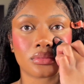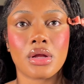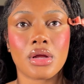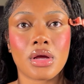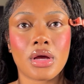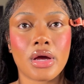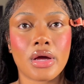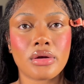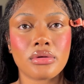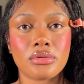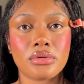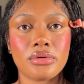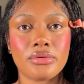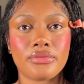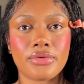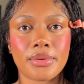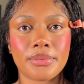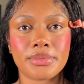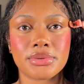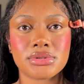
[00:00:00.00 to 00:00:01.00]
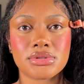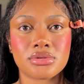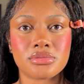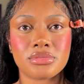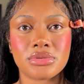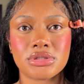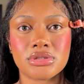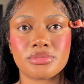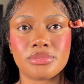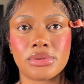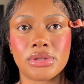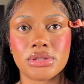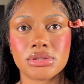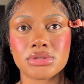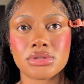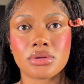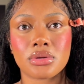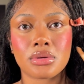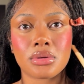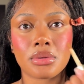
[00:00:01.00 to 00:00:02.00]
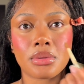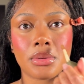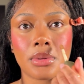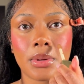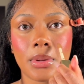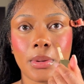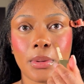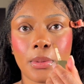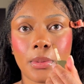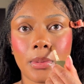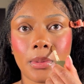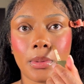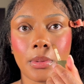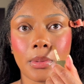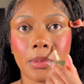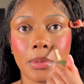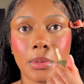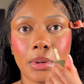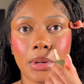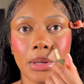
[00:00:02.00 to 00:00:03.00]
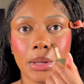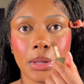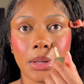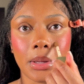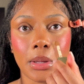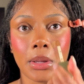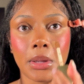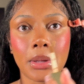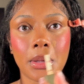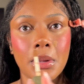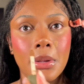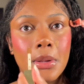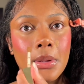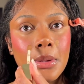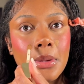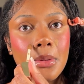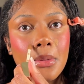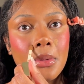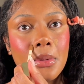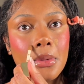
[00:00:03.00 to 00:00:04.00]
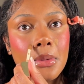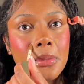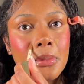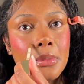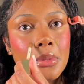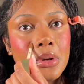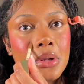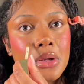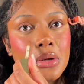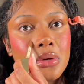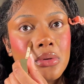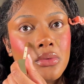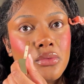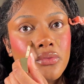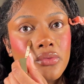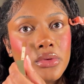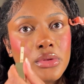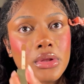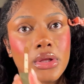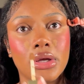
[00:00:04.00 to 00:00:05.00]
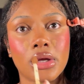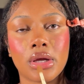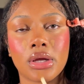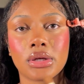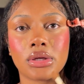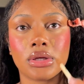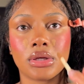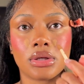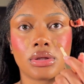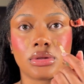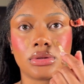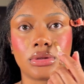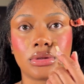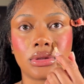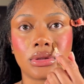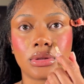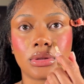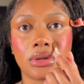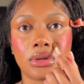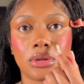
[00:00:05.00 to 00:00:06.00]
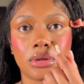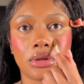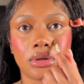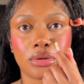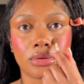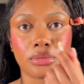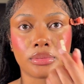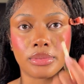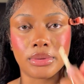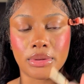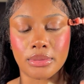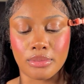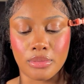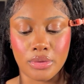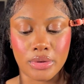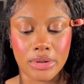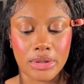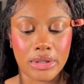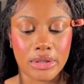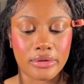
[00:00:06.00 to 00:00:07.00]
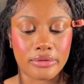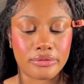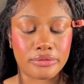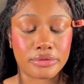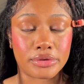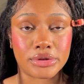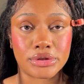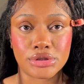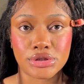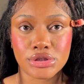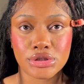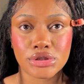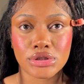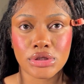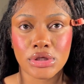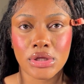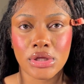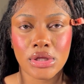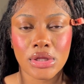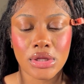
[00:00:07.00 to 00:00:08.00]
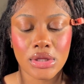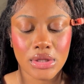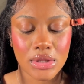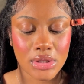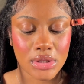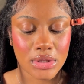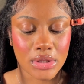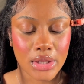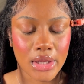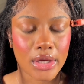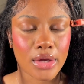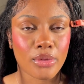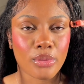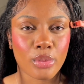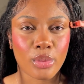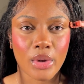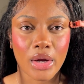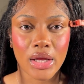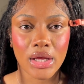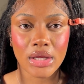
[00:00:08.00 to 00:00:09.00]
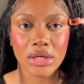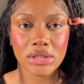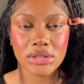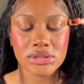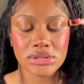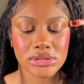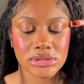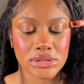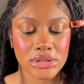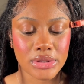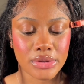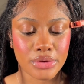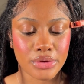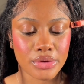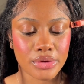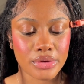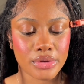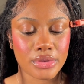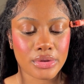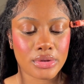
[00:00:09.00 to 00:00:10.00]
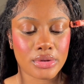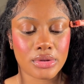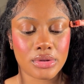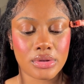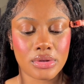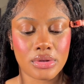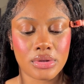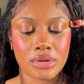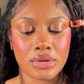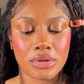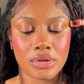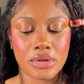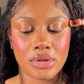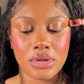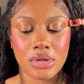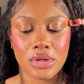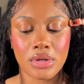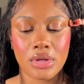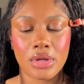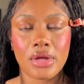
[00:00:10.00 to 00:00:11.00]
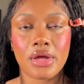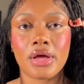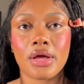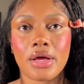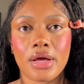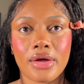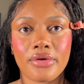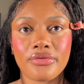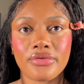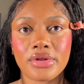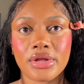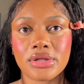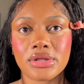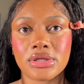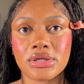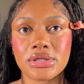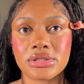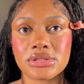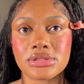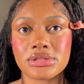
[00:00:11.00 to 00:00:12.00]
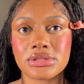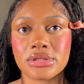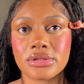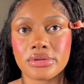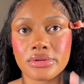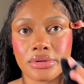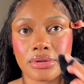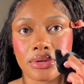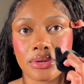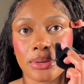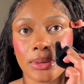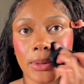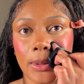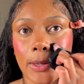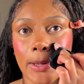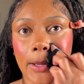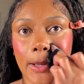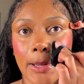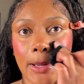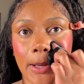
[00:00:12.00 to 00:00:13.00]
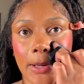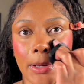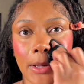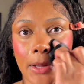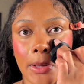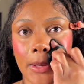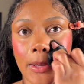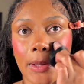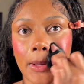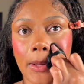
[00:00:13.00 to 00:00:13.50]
I don't know if I put too much blush on or what, but I do feel like I need a little bit more coverage, like right in the center. I feel like the concealer kind of